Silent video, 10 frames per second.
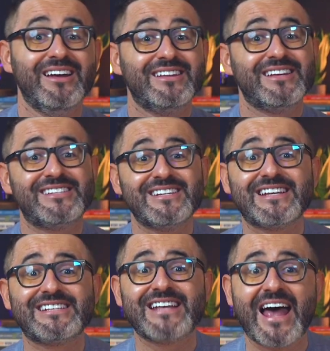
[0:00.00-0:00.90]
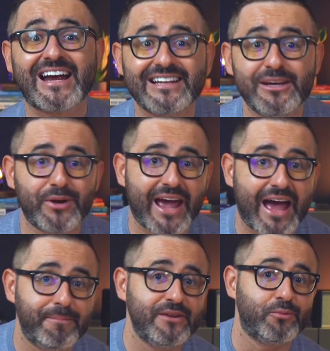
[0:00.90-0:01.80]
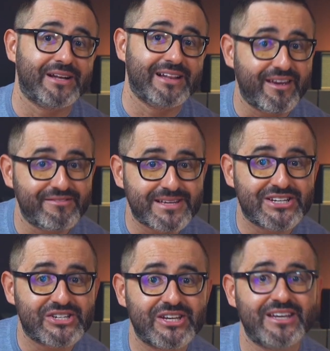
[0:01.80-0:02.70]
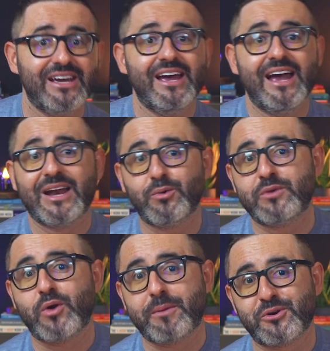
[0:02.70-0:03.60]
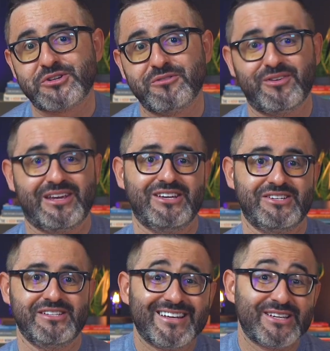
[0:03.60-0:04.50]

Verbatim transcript: This is exactly what happened with live messaging and with web push notifications.